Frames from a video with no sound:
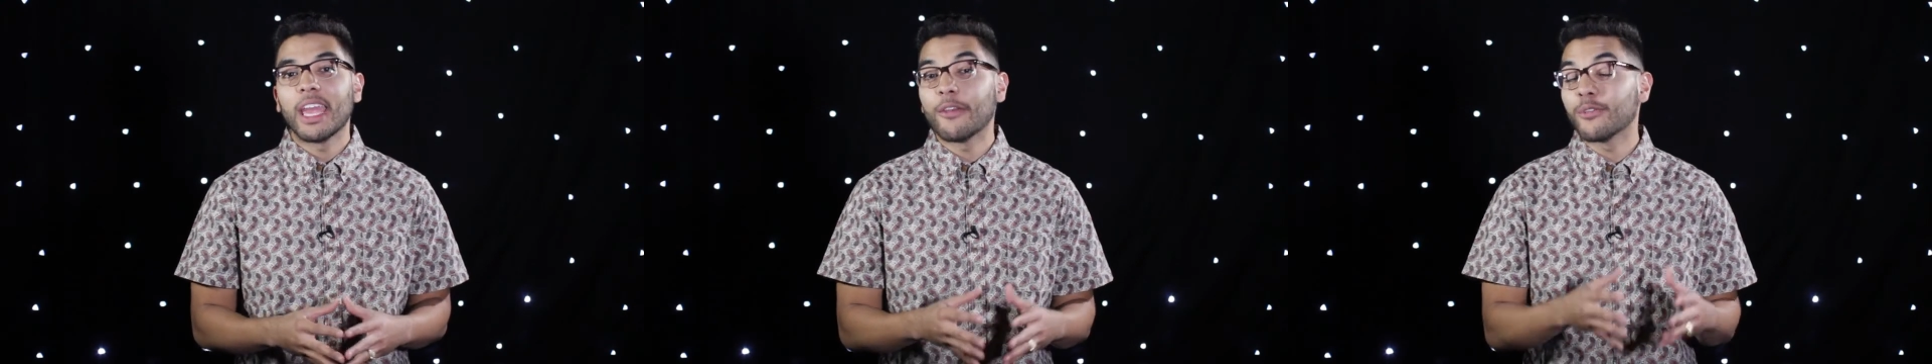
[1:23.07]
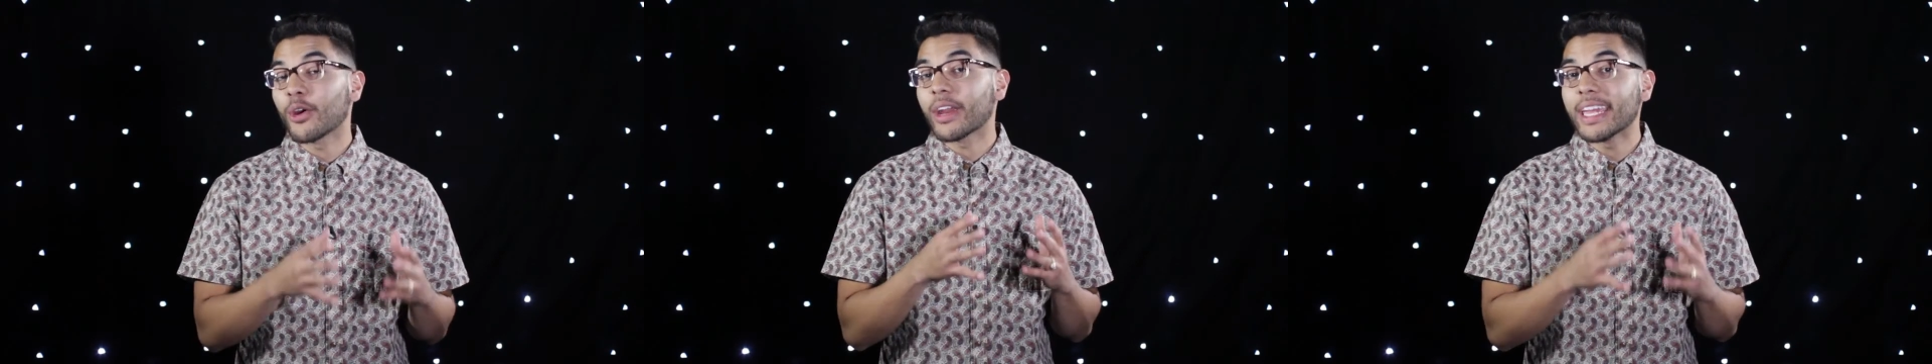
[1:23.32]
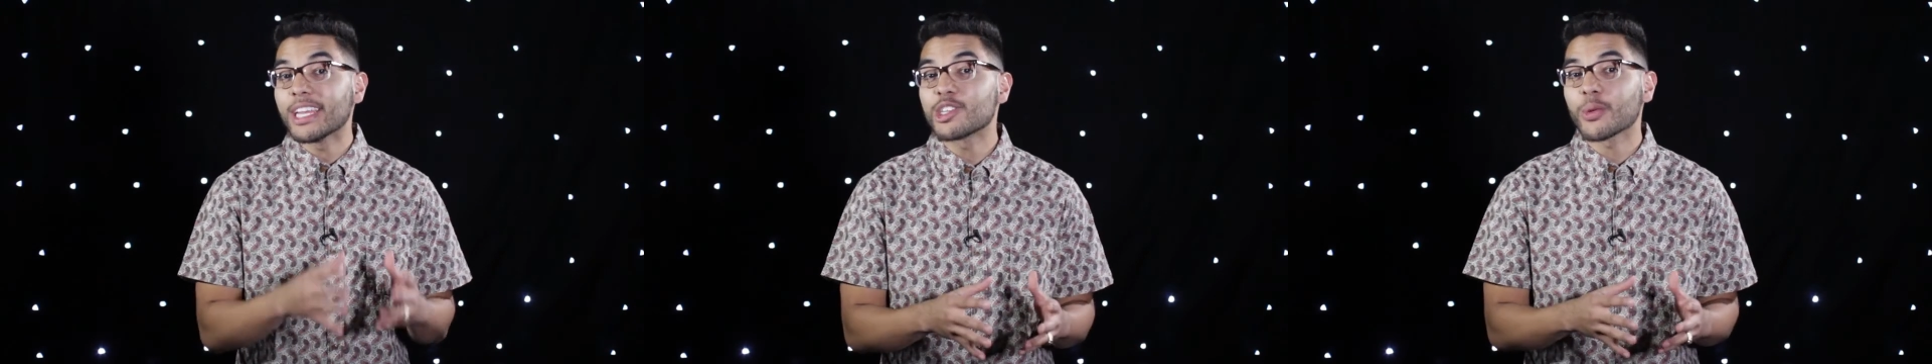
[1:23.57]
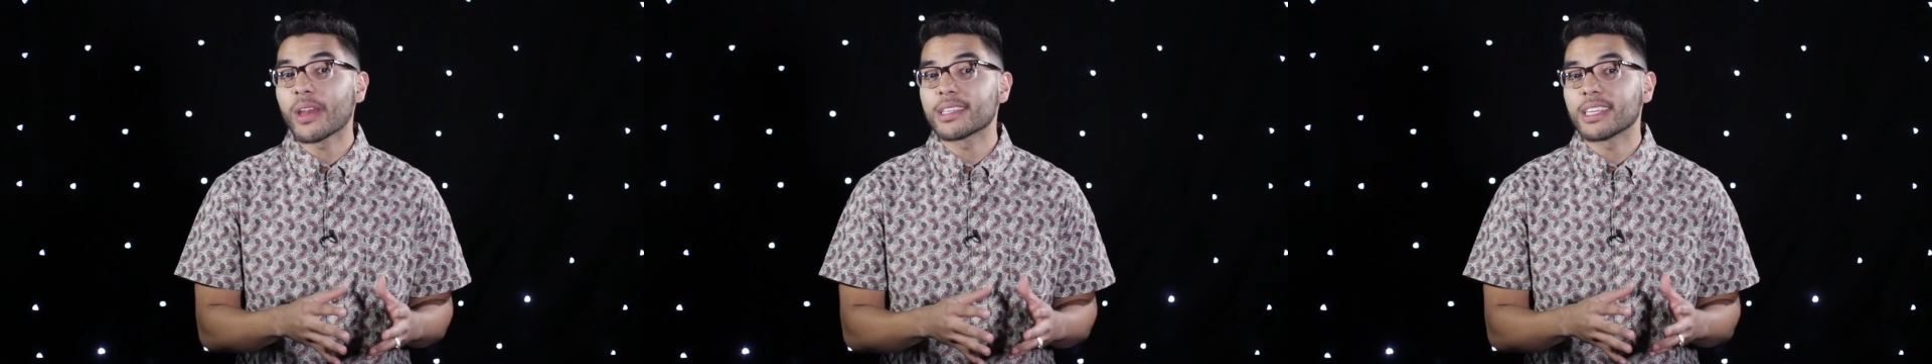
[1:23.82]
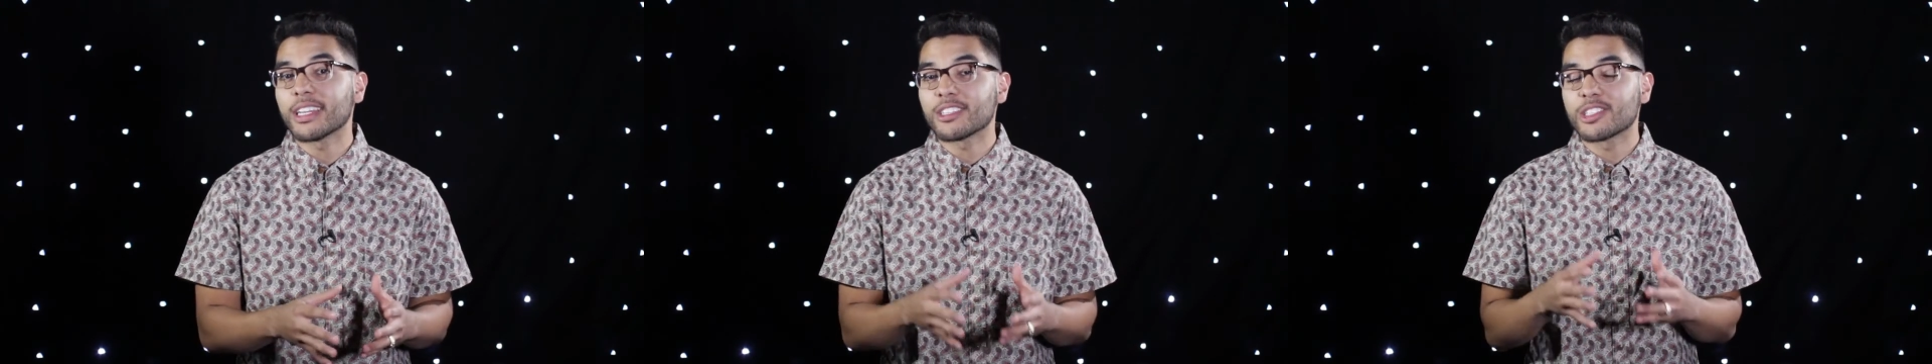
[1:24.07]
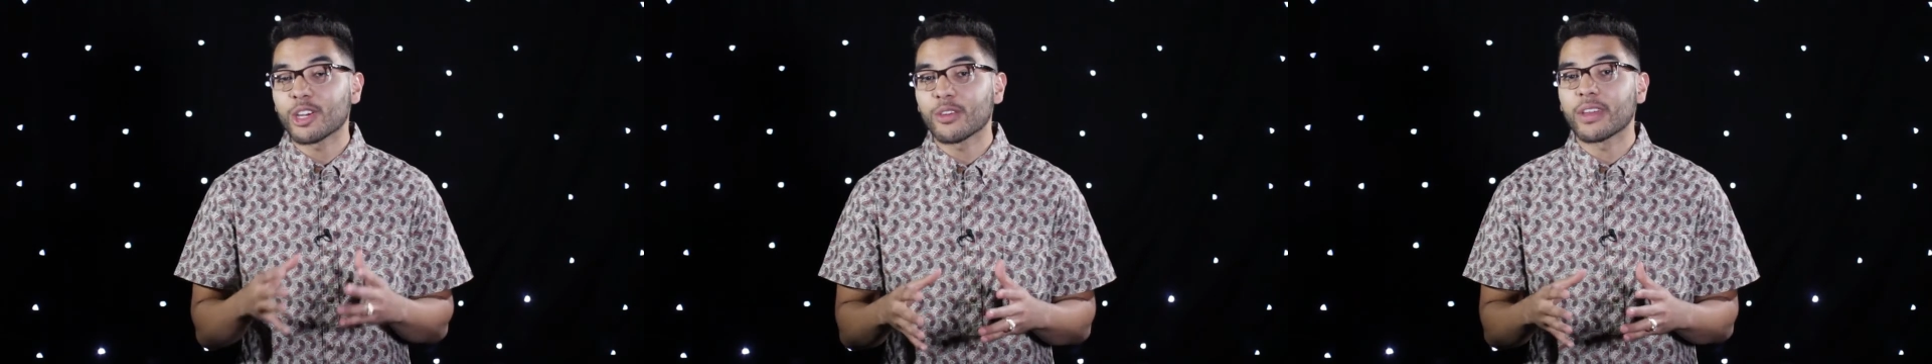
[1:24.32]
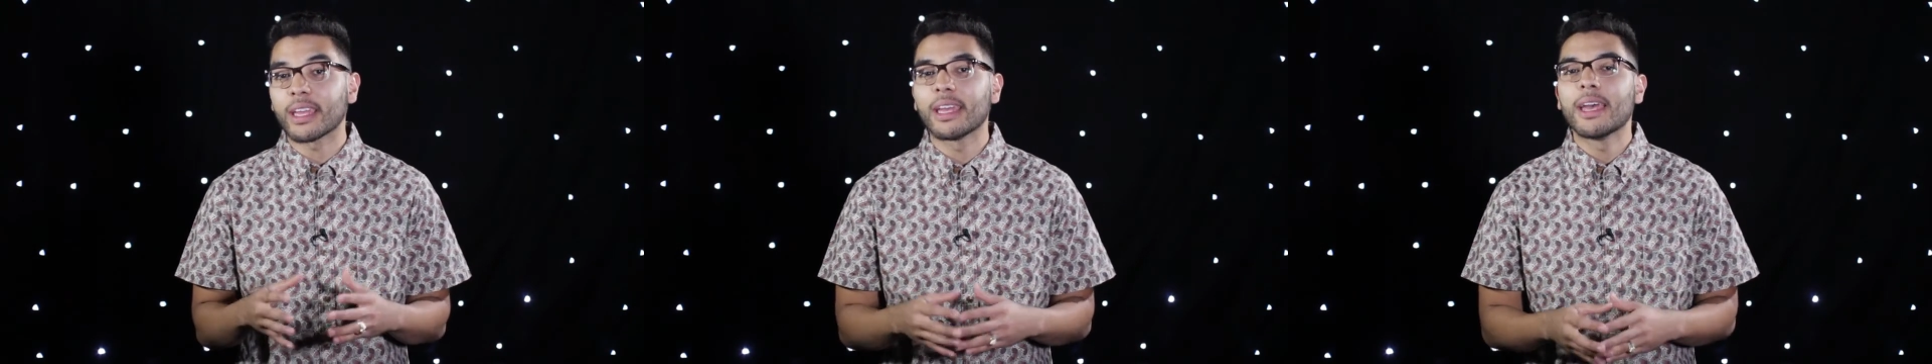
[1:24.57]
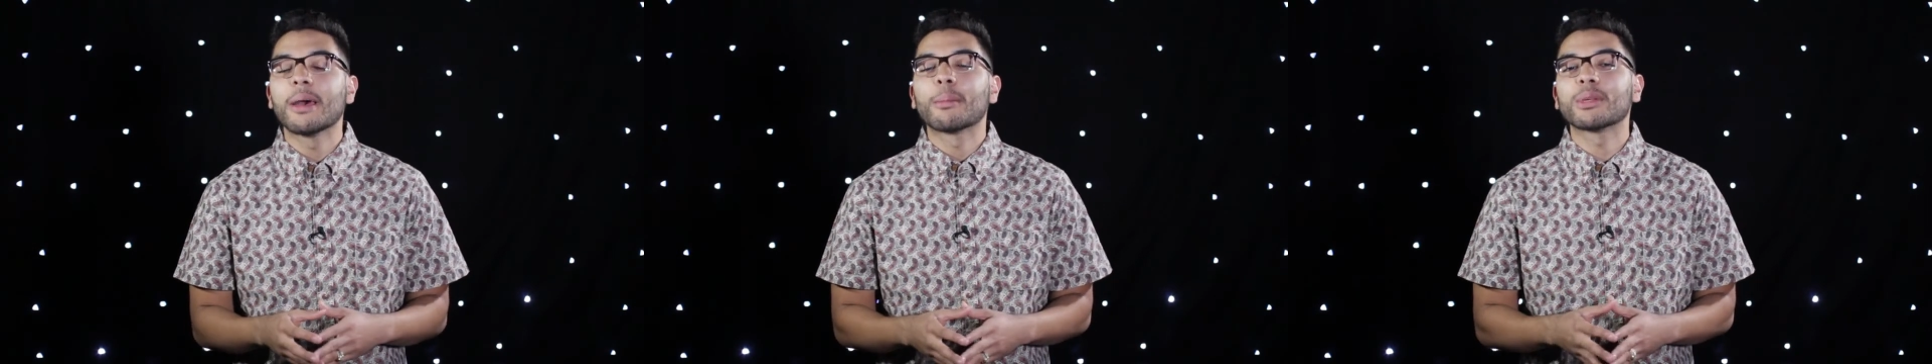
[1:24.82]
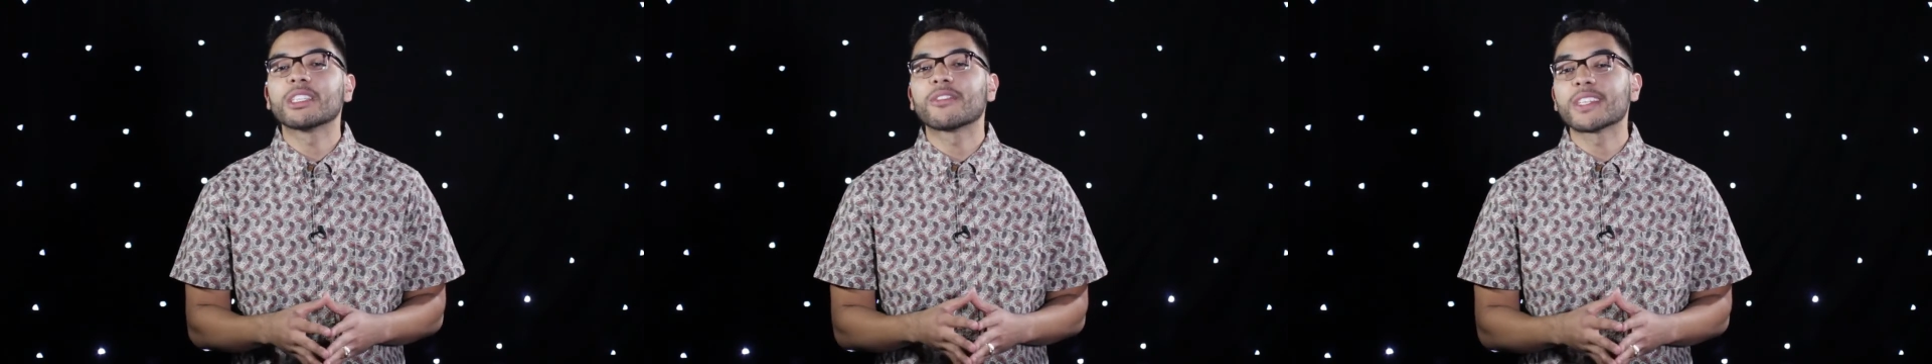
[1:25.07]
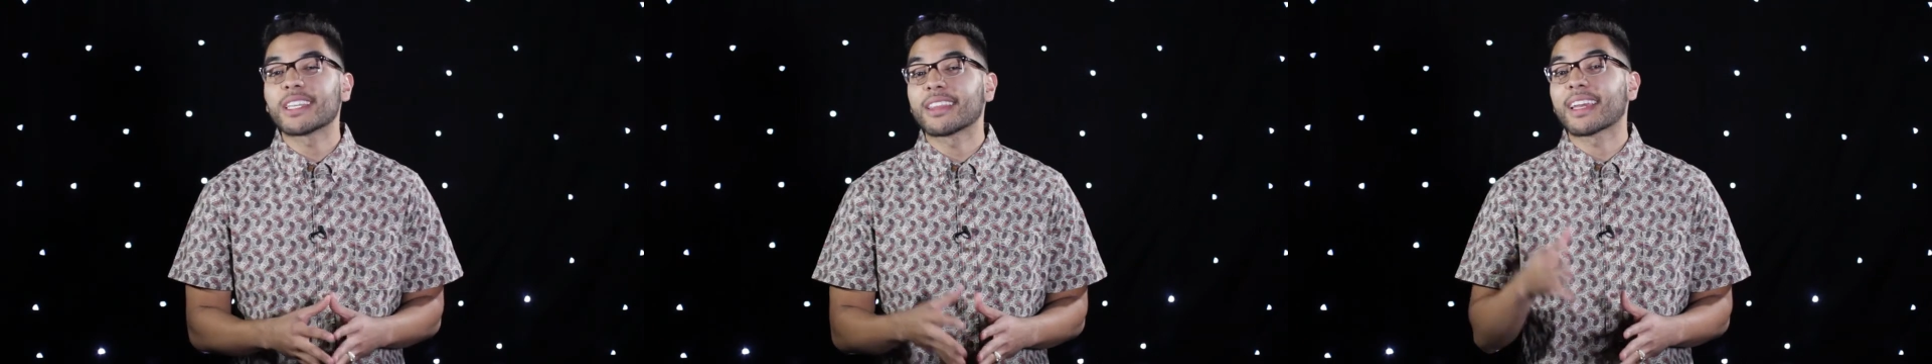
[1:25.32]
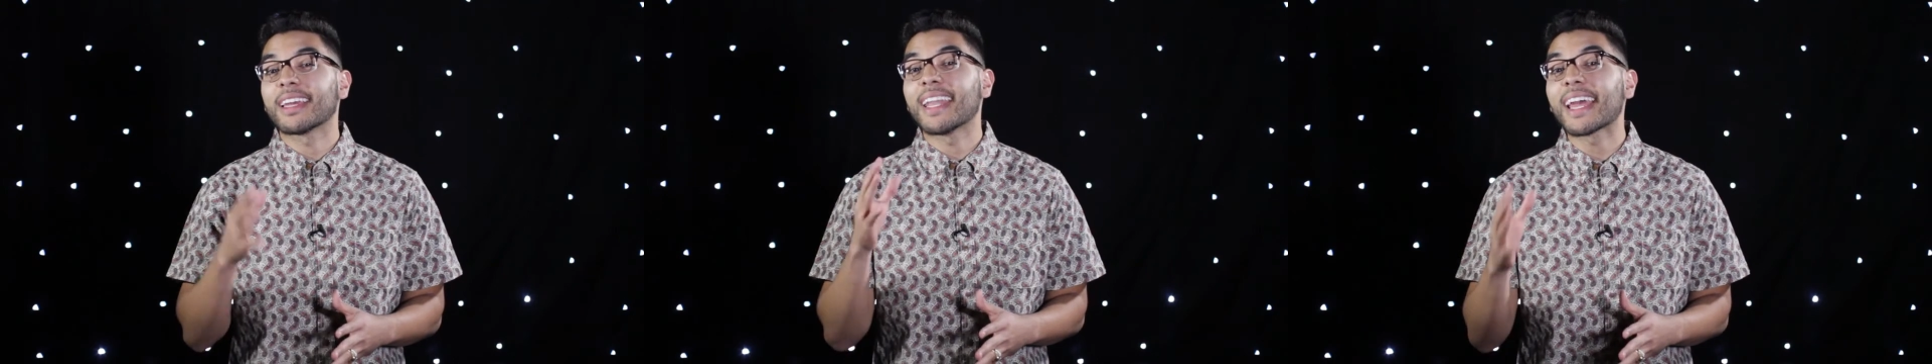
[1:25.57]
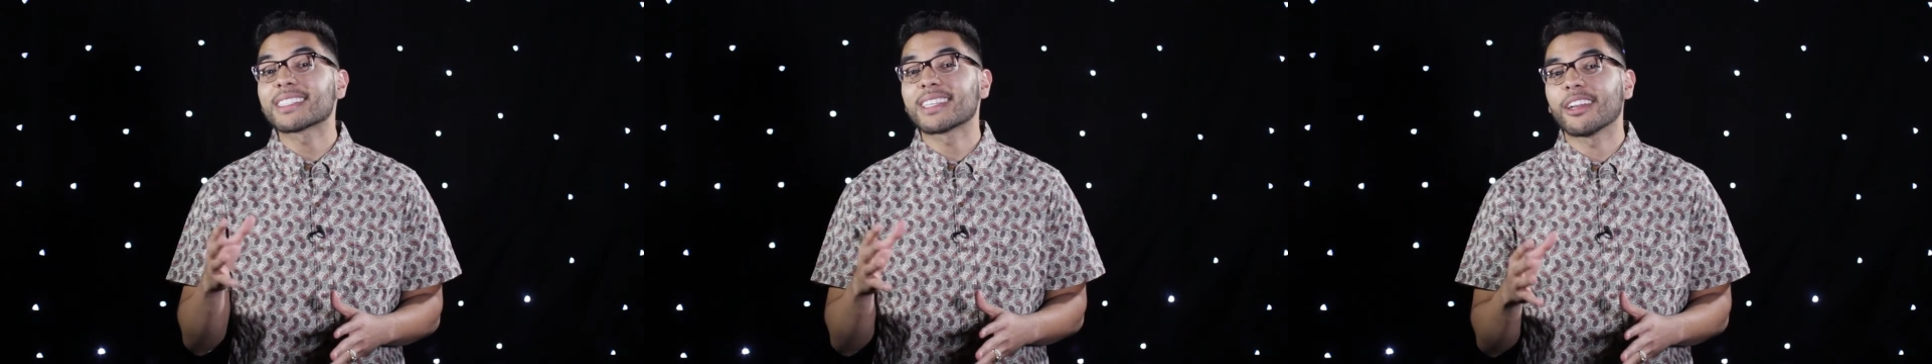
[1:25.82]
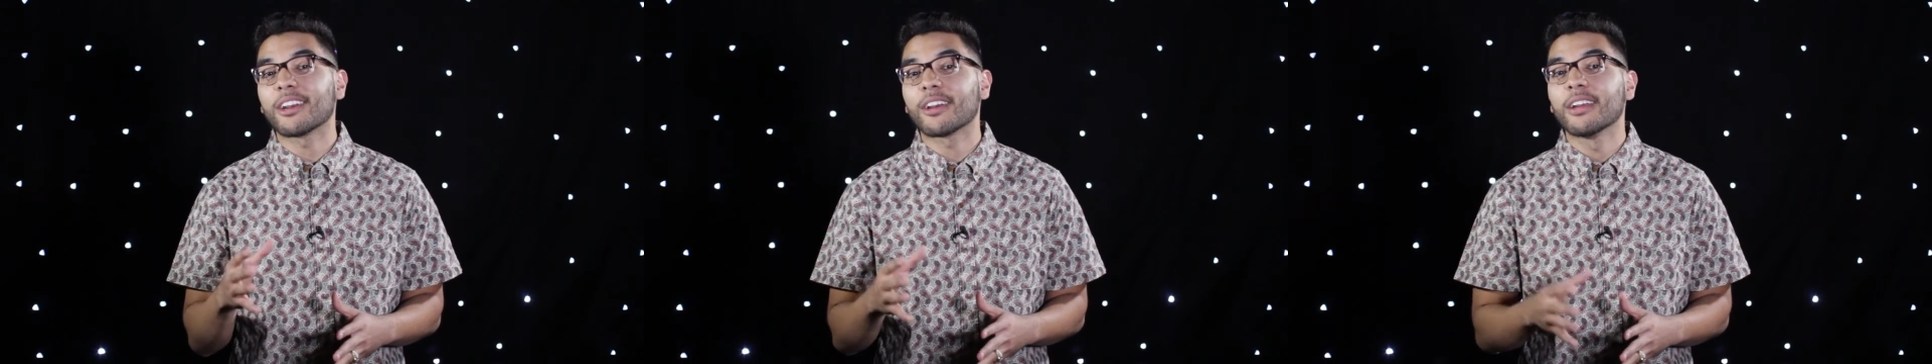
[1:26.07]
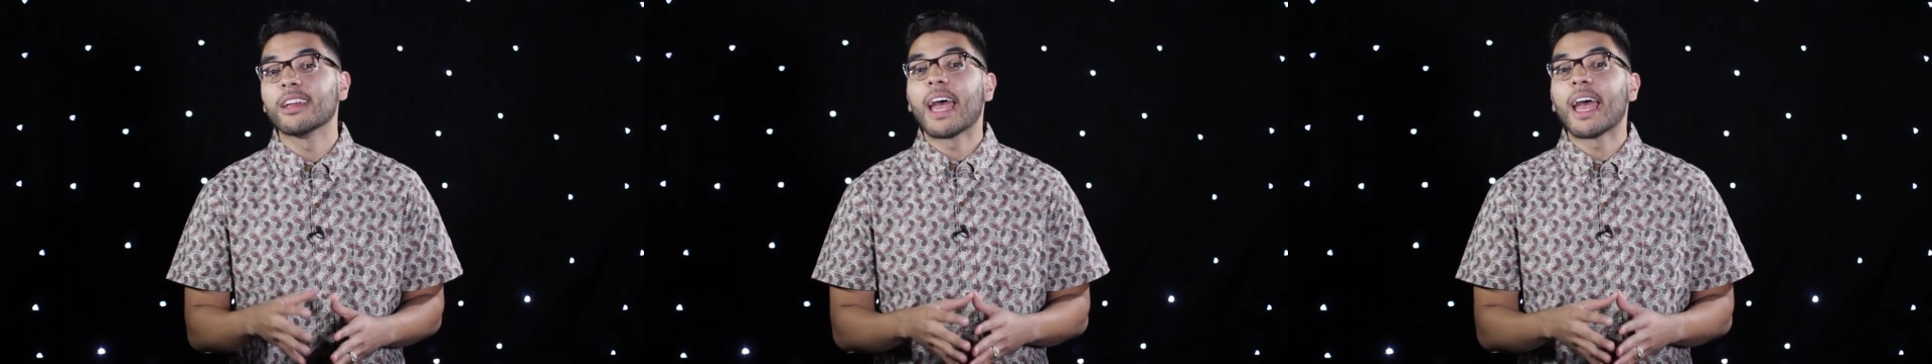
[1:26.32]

If you are interested in serving, please visit the Connect Center